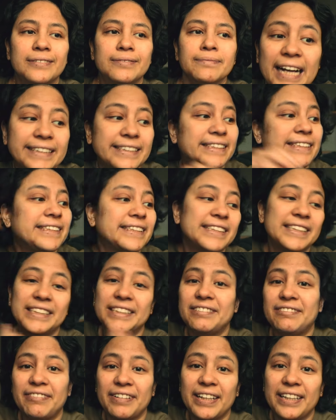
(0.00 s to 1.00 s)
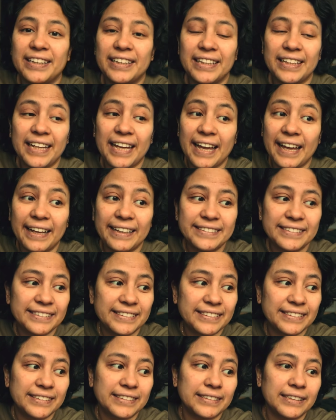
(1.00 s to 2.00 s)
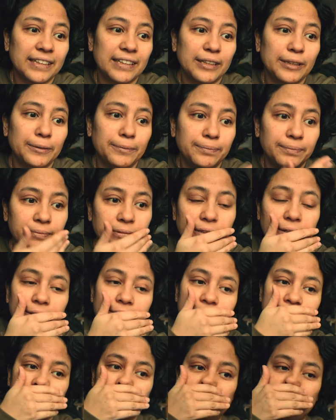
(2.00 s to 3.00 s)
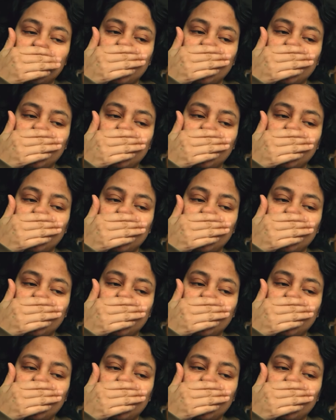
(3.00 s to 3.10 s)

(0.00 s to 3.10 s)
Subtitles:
I just fed the cats, not